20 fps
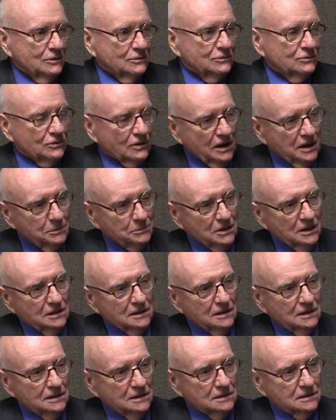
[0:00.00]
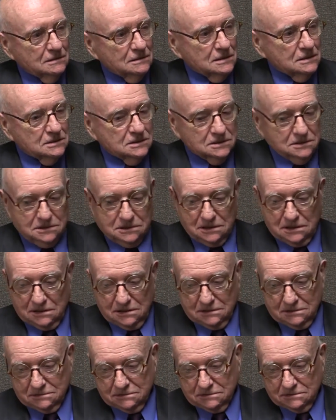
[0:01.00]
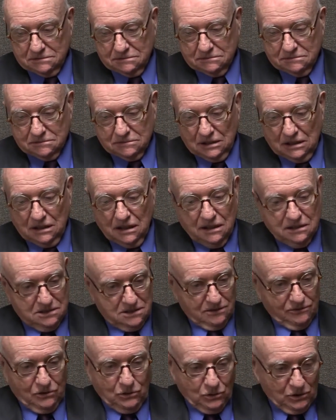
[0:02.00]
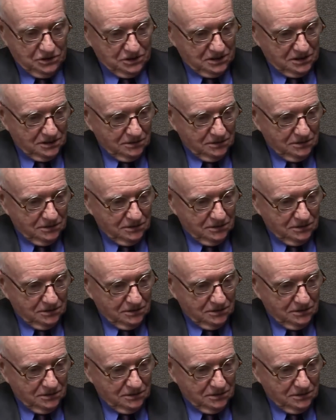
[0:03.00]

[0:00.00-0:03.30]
framing, and it's of course